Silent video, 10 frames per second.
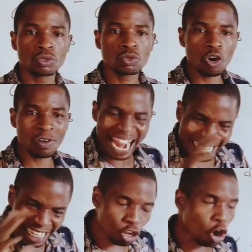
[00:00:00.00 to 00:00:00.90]
to
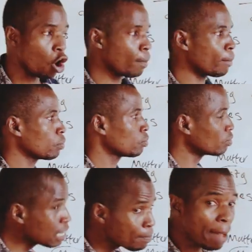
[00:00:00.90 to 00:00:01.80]
round it up,
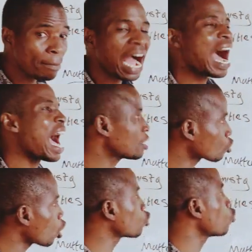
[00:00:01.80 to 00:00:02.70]
remember I
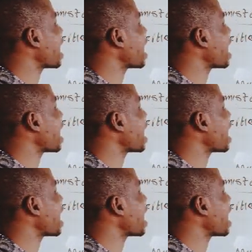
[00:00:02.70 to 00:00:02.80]
told you